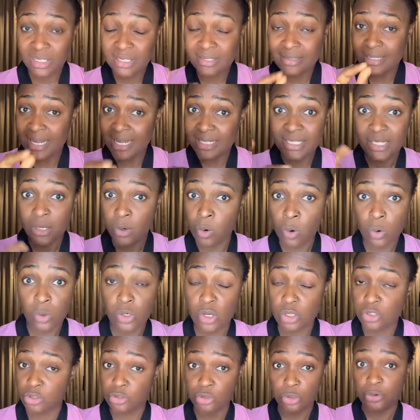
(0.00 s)
It takes a
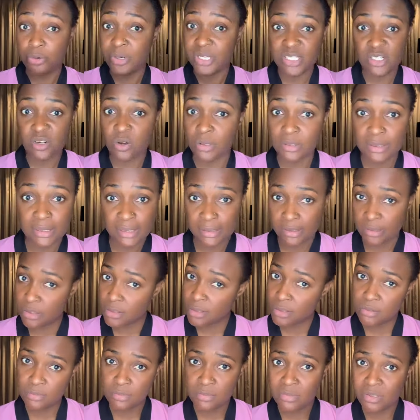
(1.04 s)
whole lot to create
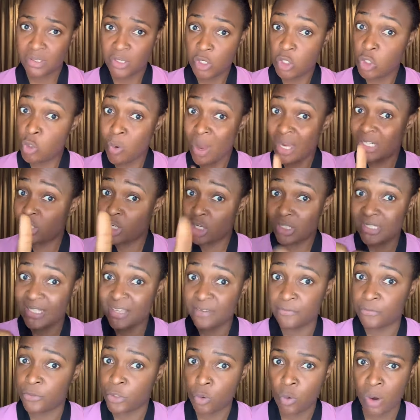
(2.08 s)
content. You are
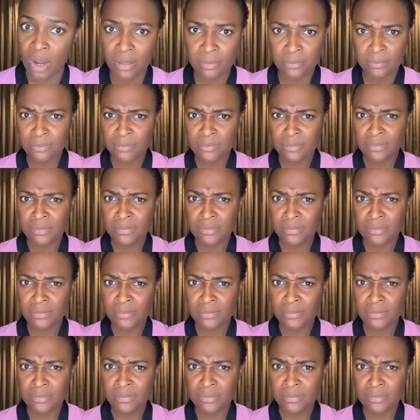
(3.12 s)
just a viewer.